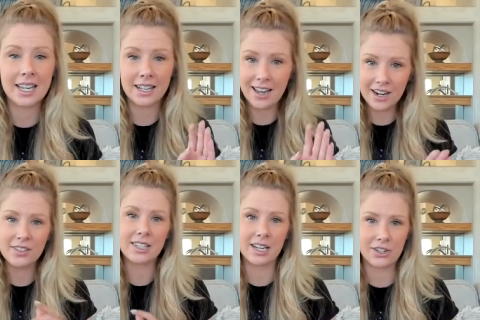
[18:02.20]
a lot of
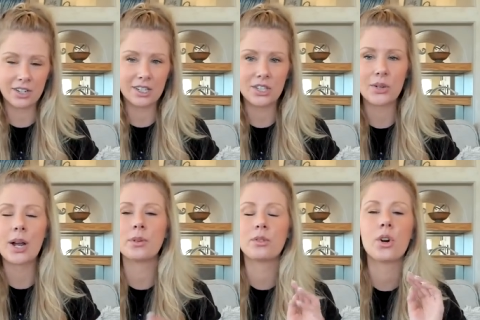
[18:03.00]
intentions, so I
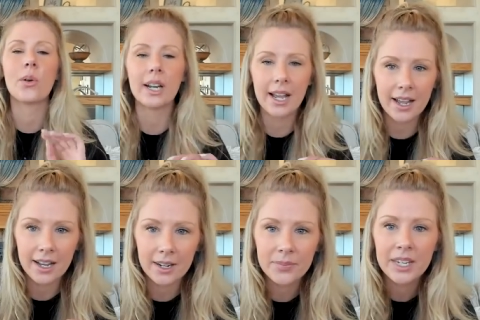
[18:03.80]
was growing
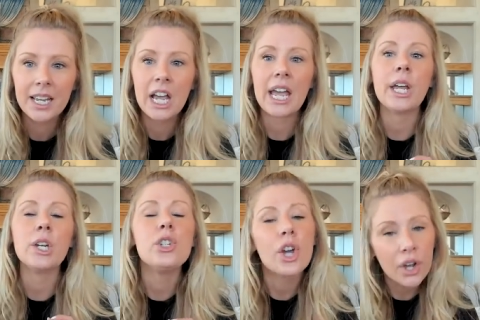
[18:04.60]
a a
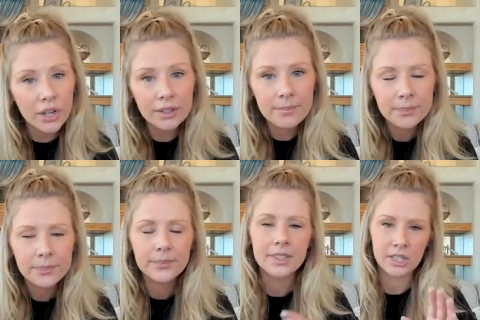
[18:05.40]
ton
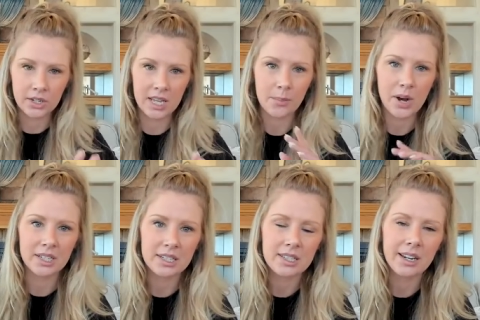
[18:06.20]
during that
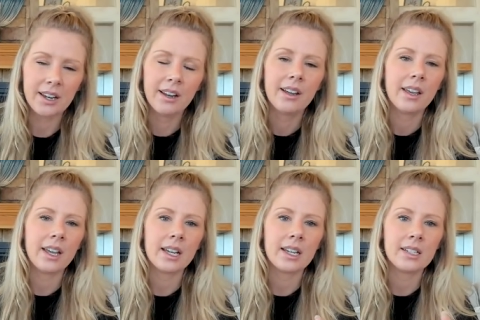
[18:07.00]
pregnancy.
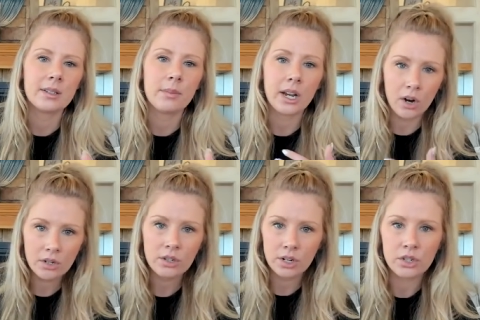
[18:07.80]
And my heart
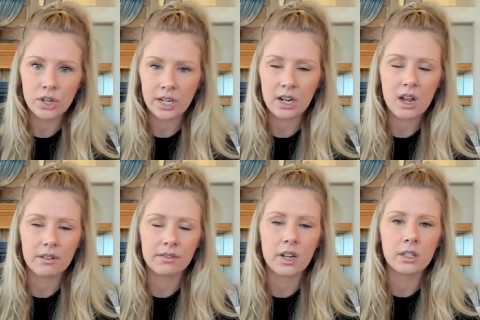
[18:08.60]
started shutting
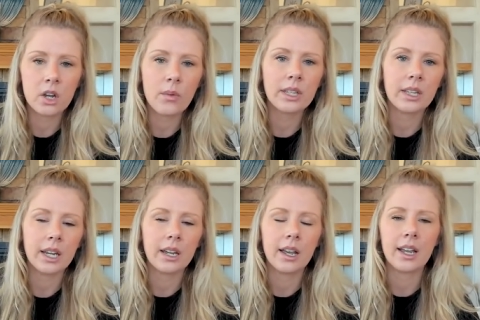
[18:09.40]
off
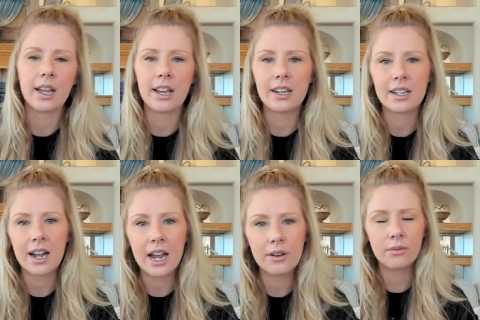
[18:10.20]
unknowingly. And
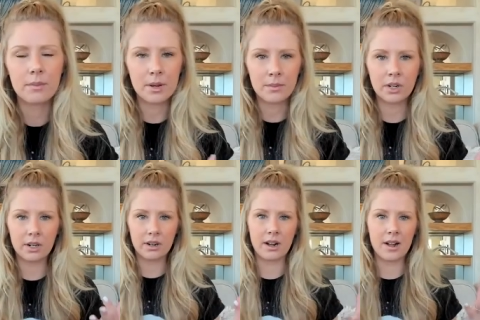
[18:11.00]
I
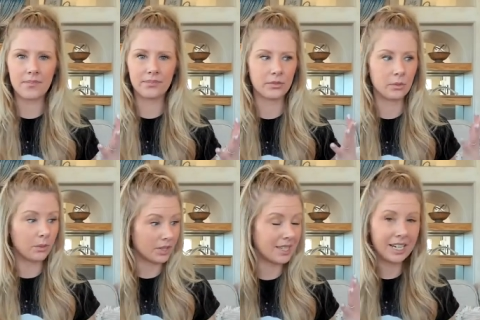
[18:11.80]
remember um, we were
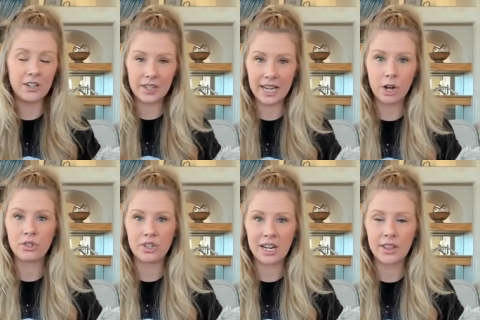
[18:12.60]
sitting on the
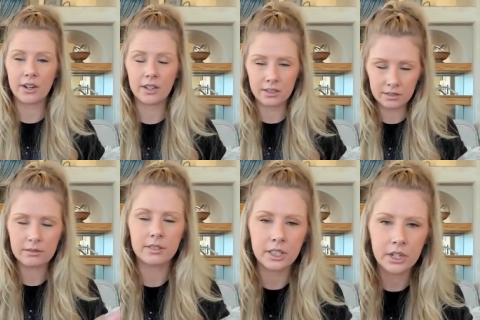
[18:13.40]
couch together in
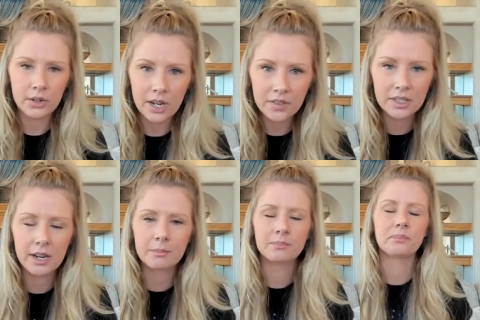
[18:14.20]
Laguna at the time,